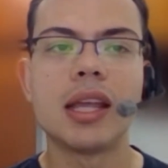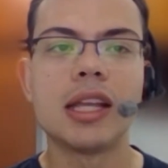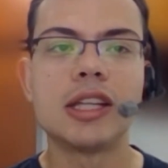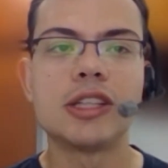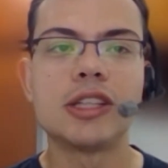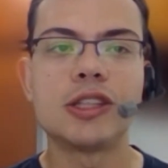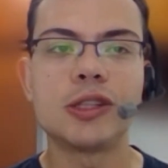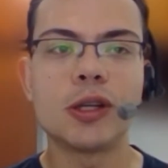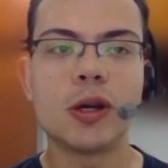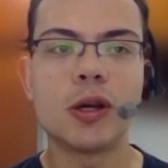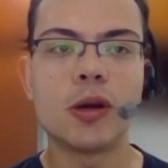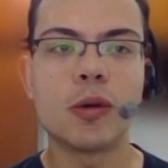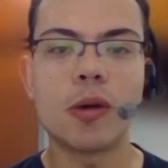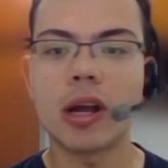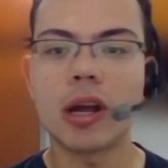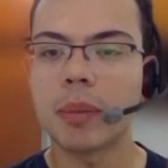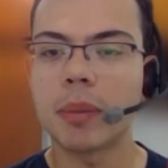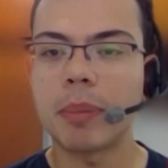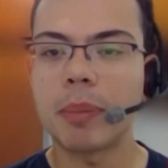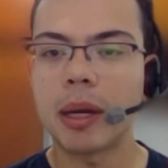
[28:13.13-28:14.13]
So
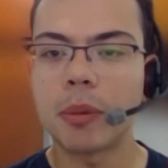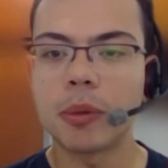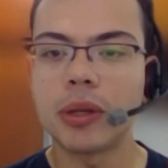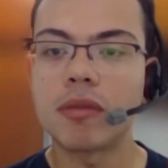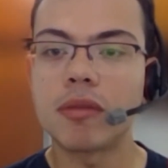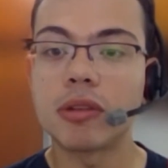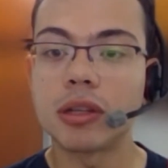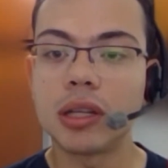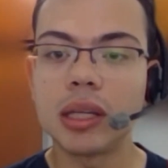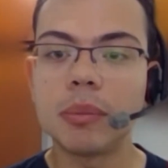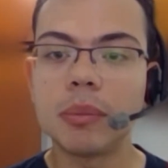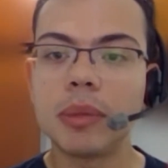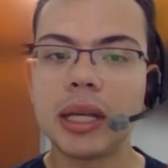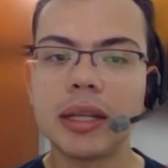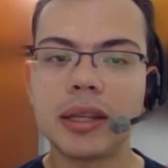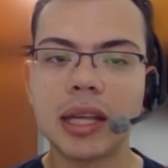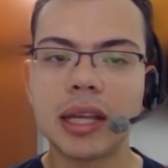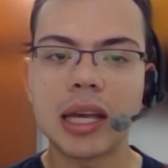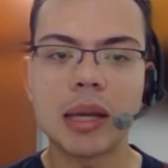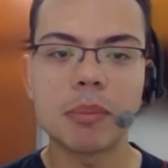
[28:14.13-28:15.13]
RocketPy will never
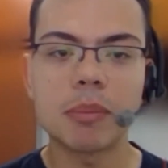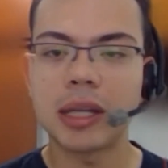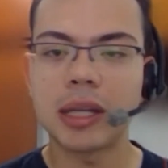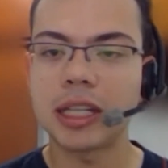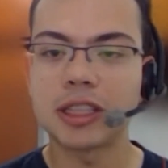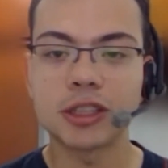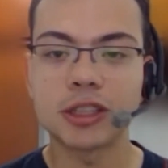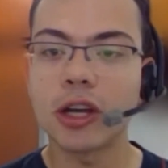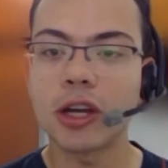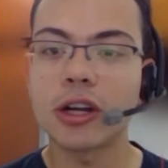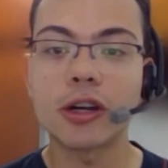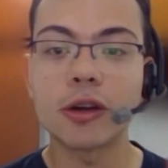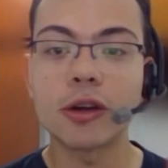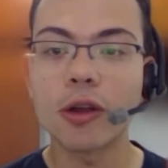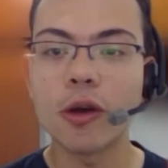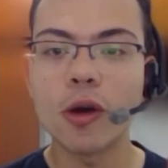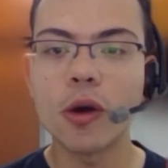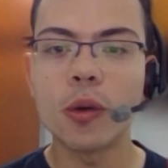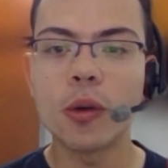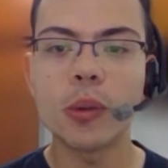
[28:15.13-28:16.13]
eliminate them. That's not our
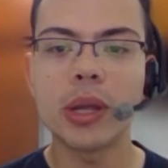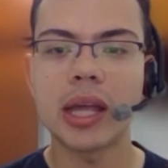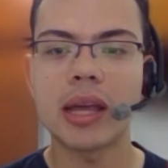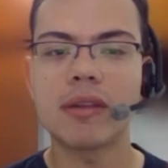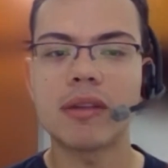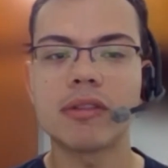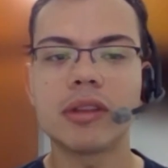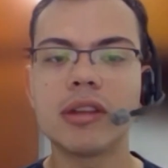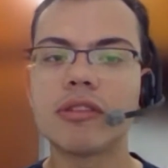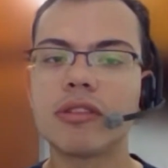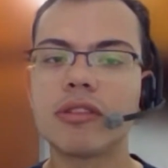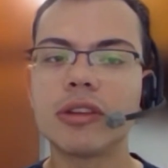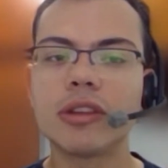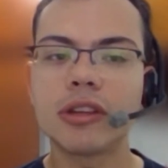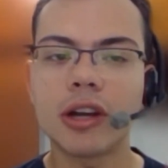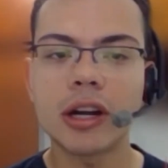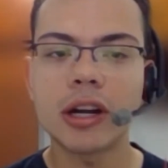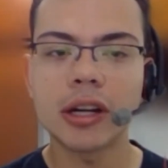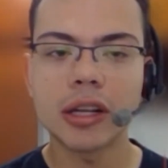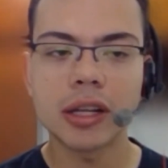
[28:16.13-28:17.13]
goal. We have a different
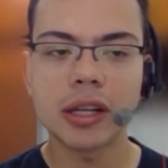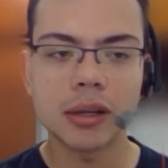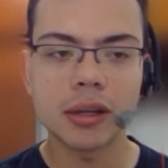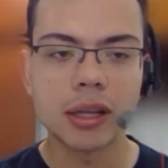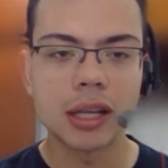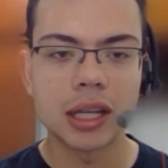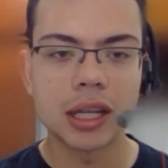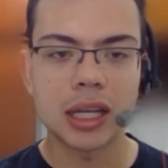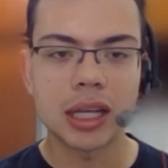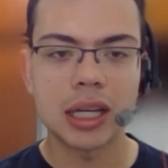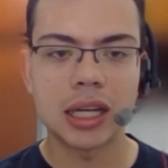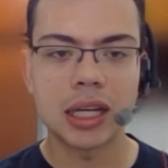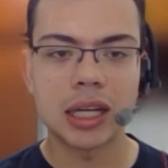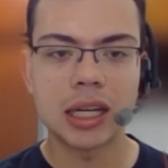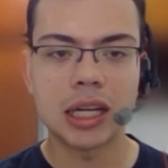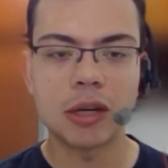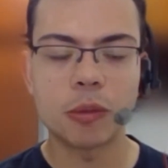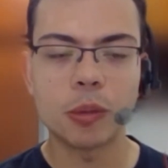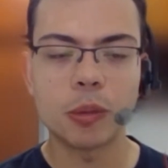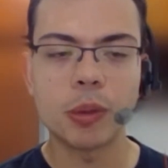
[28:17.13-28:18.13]
target.
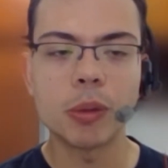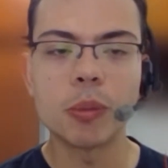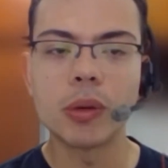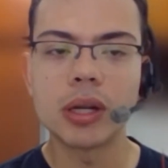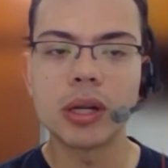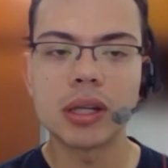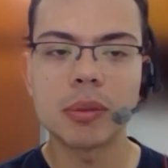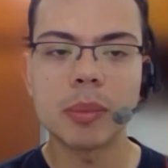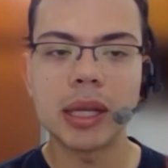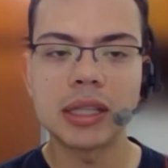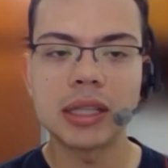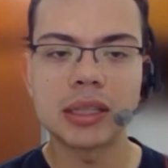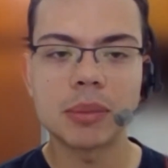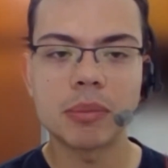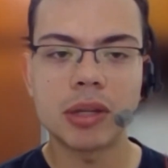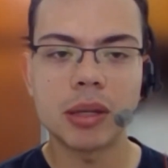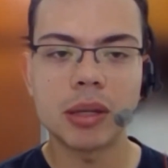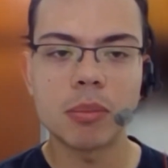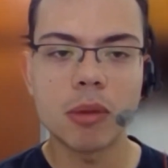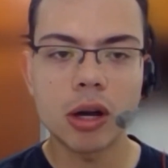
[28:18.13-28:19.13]
We want to make
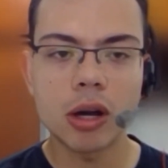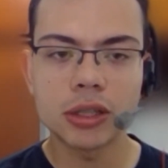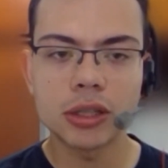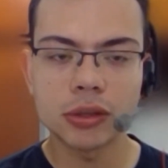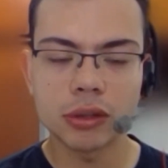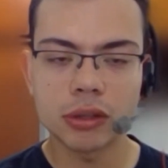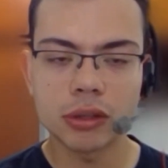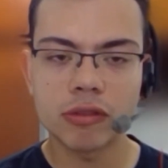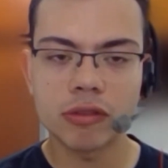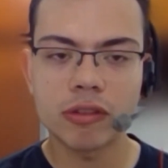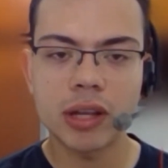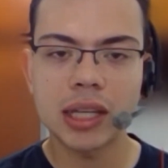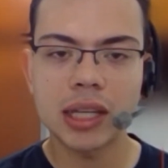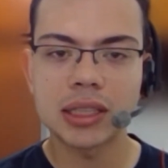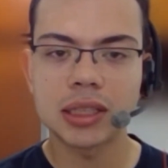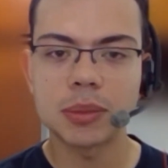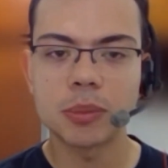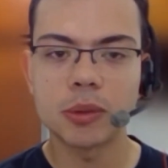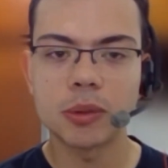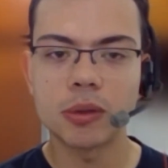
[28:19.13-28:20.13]
something modular,
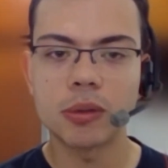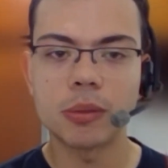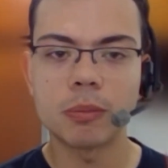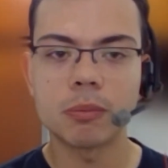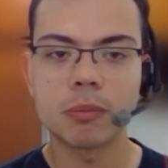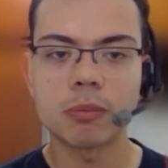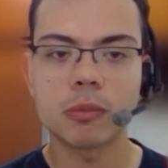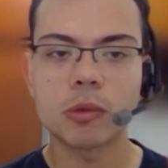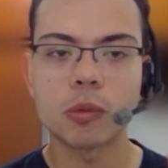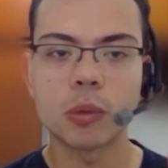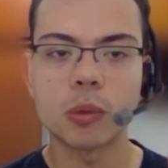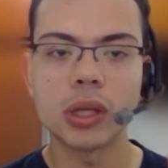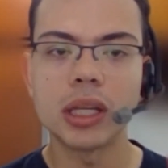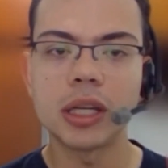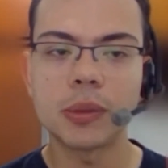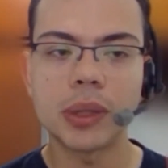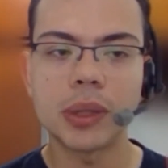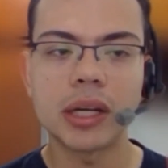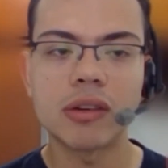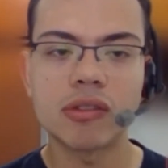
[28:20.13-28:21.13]
flexible, really
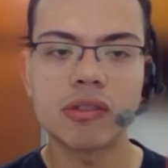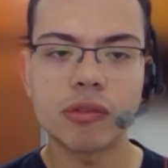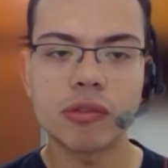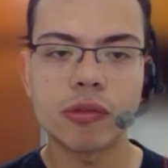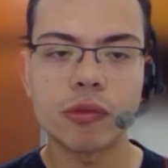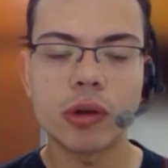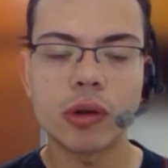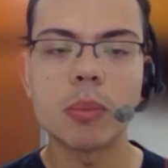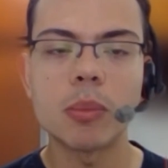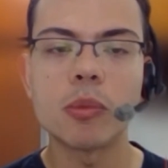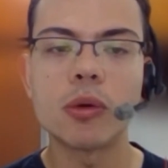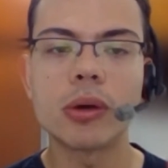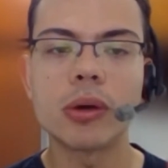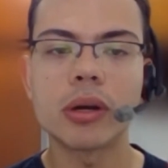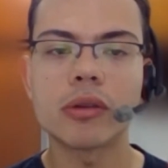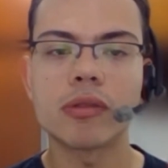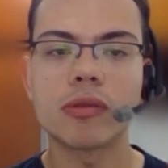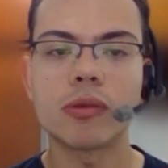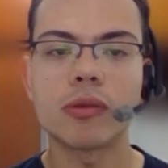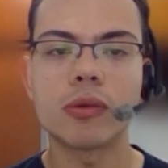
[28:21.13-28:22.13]
create a
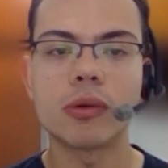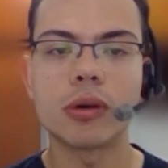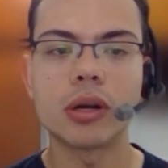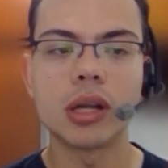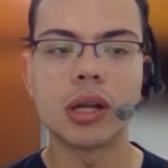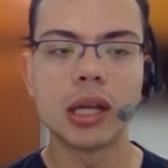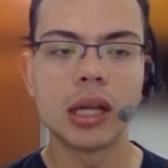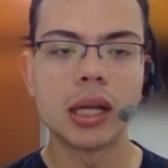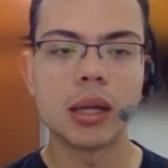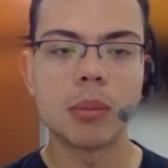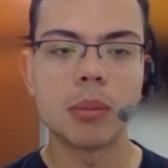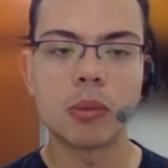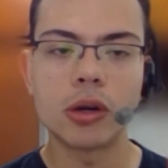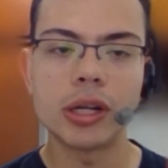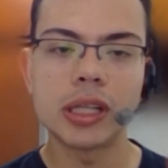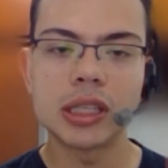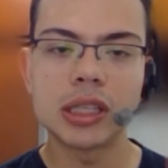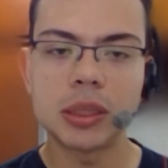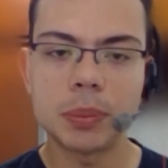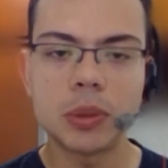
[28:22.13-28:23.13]
framework for more
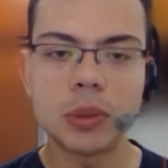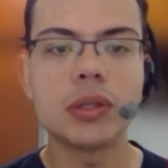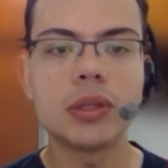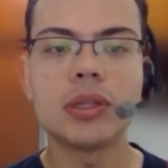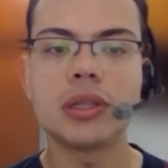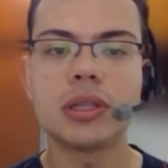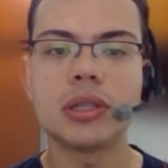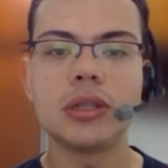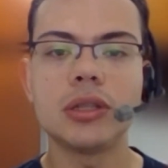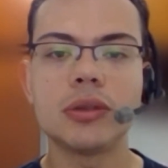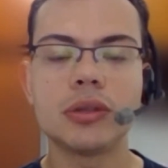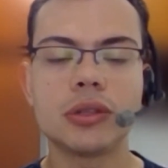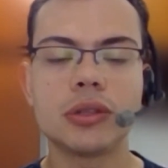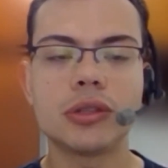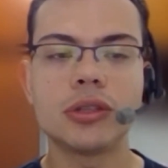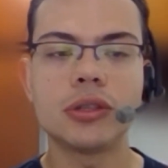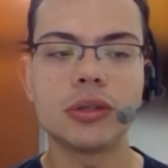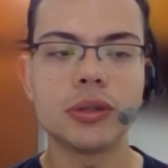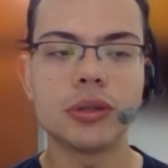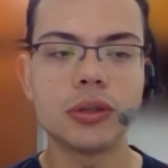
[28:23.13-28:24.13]
experienced
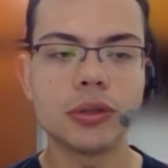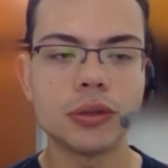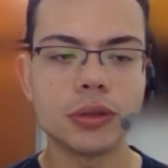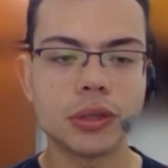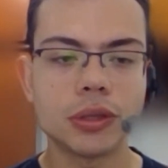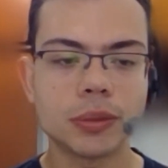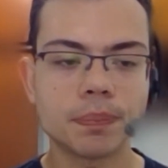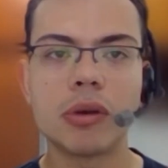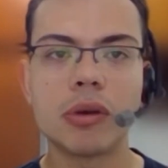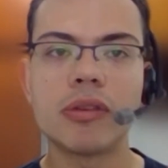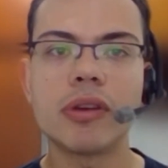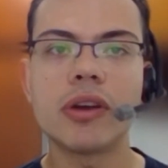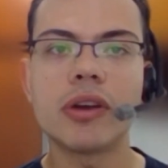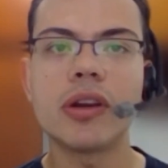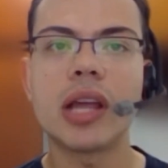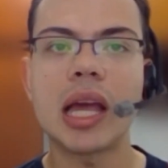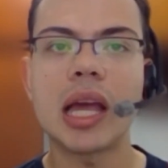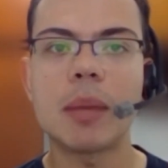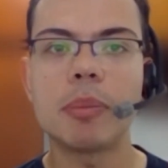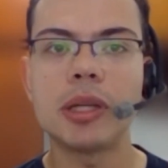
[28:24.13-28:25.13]
users to use. We're very
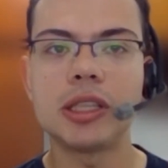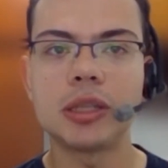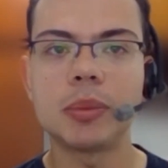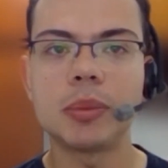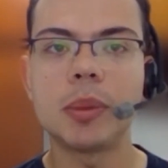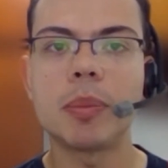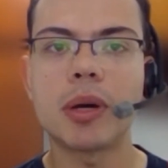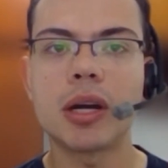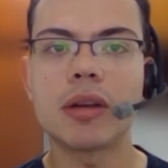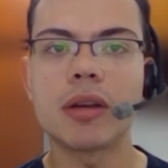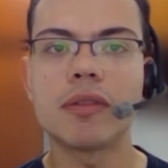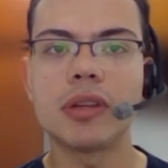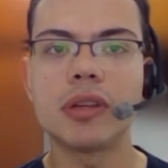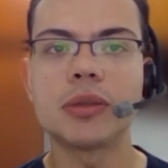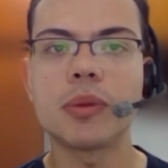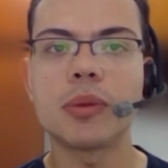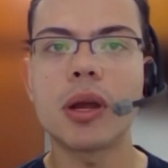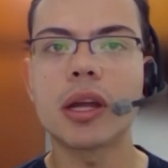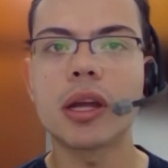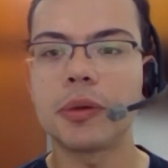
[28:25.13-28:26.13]
happy to be part of this
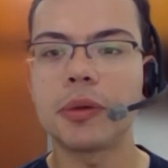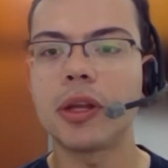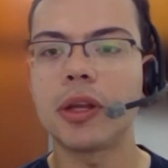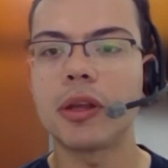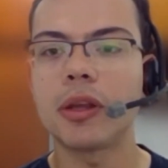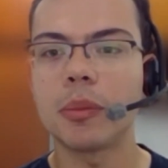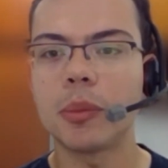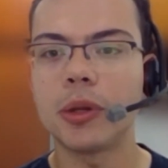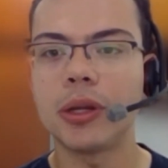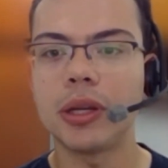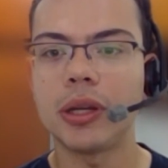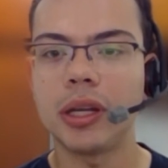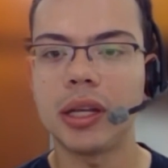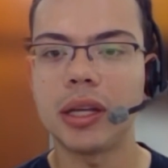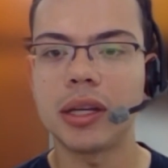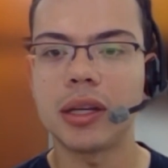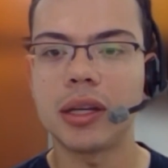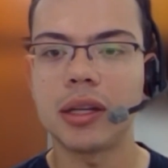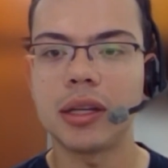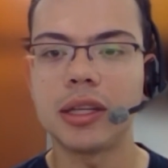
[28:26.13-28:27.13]
rocketry community,
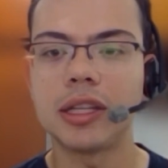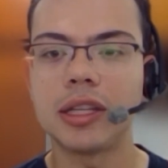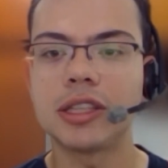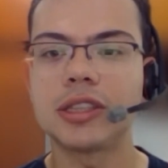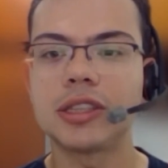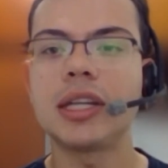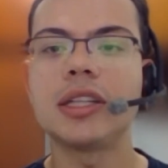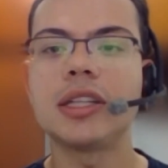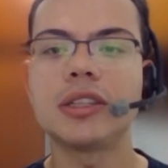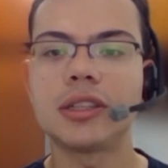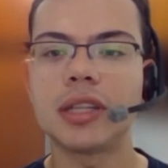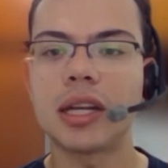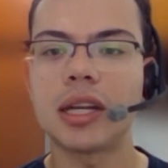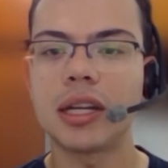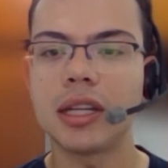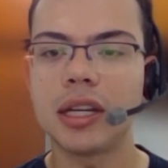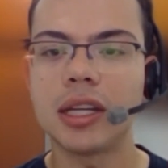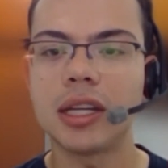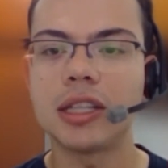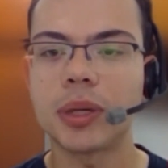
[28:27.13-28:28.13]
and in the stages that
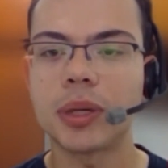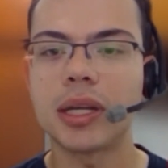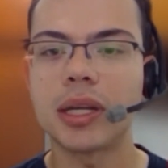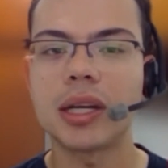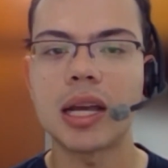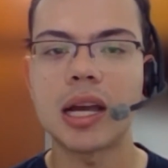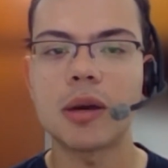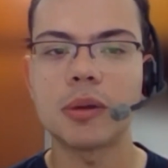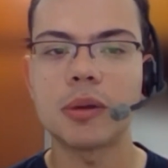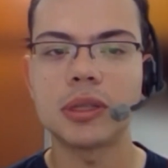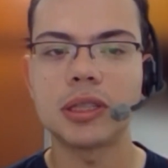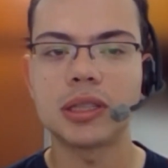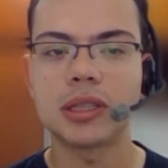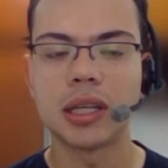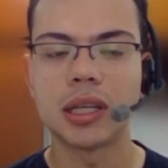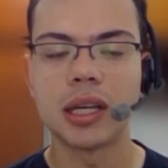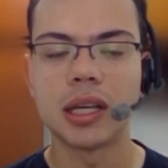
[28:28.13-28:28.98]
it is right now, it's